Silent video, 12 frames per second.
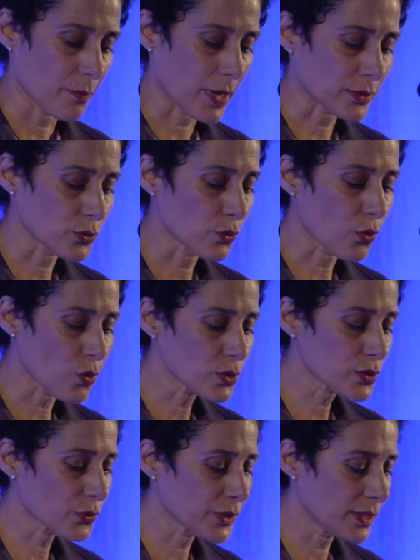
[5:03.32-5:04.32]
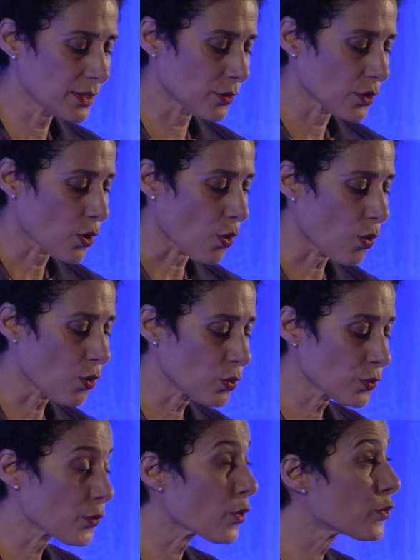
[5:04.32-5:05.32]
but you also need
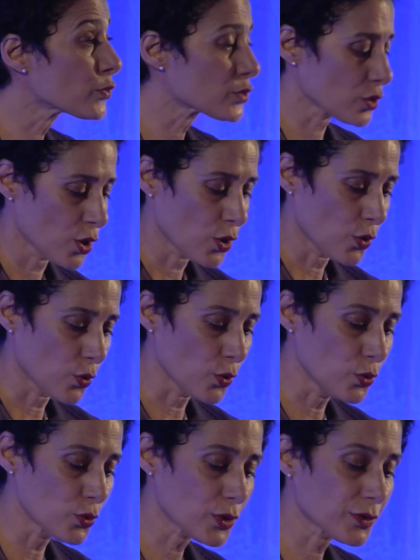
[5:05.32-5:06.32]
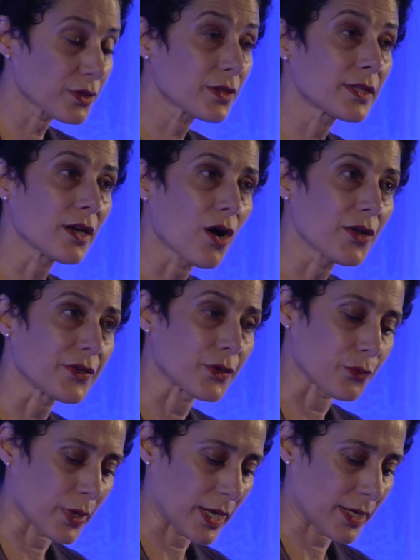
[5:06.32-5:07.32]
all those who looked the
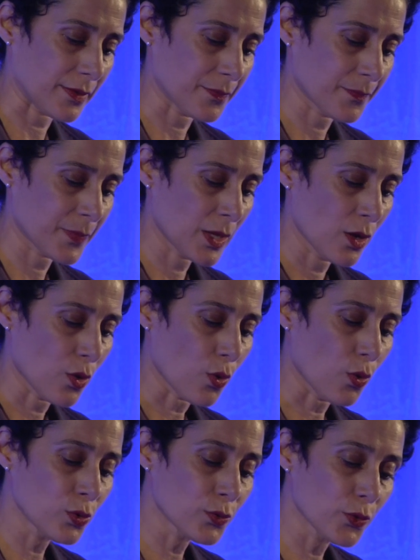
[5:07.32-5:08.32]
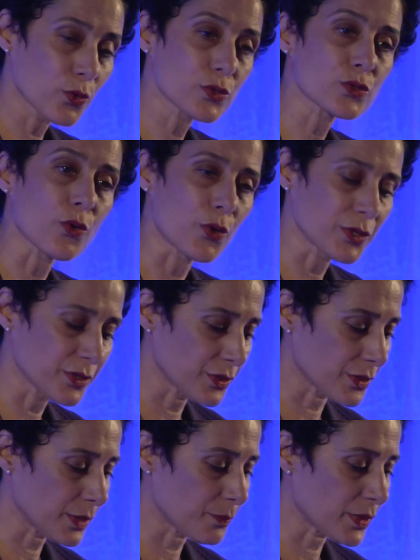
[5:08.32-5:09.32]
other way all those
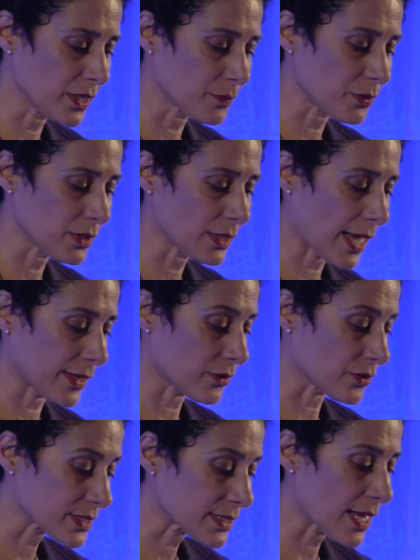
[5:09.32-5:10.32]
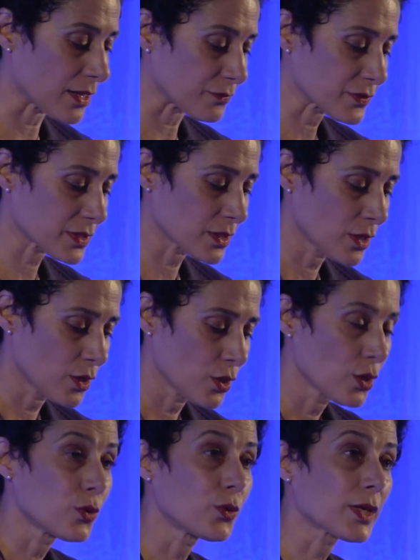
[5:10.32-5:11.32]
ordinary people like ourselves
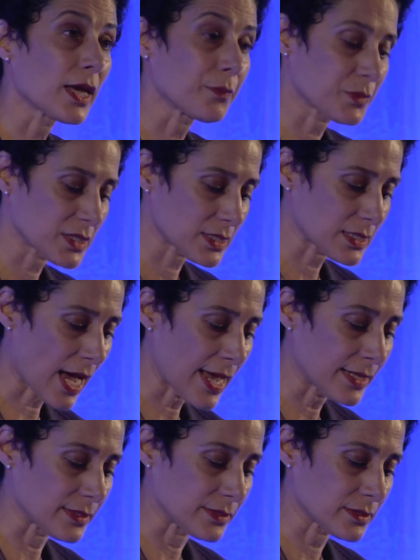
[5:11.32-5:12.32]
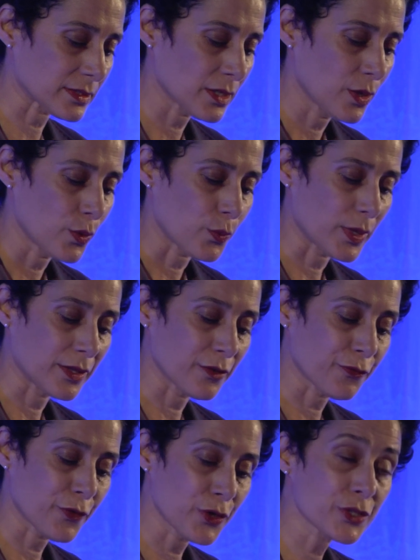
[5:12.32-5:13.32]
who kept silent when
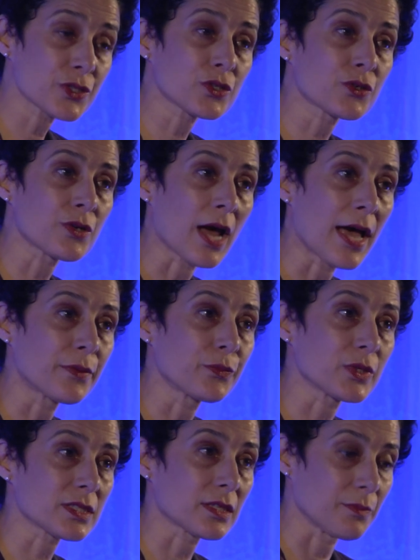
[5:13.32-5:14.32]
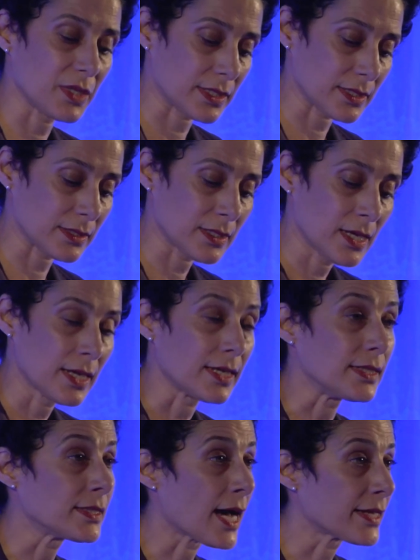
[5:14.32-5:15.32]
the first crime was committed
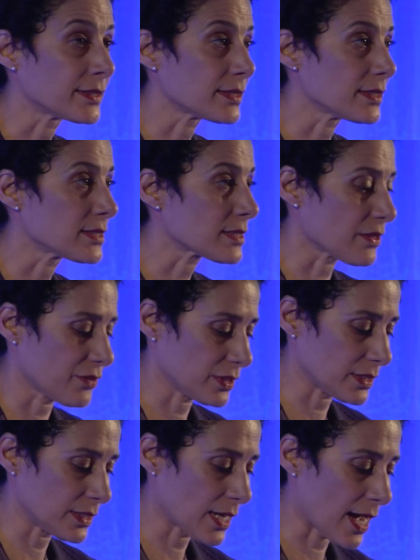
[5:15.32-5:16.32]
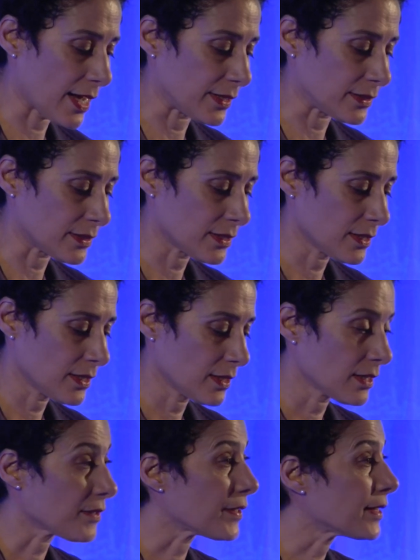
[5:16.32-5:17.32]
in 1979,
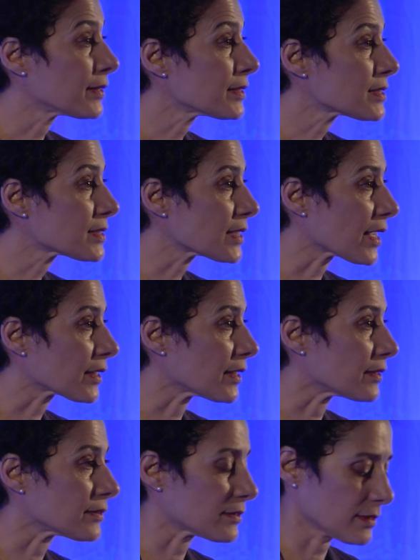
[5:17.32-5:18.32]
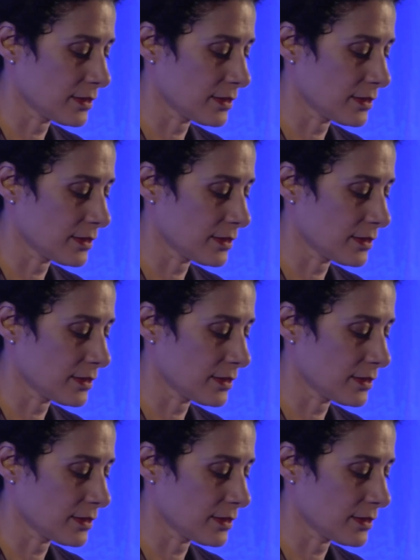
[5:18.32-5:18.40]
then the second,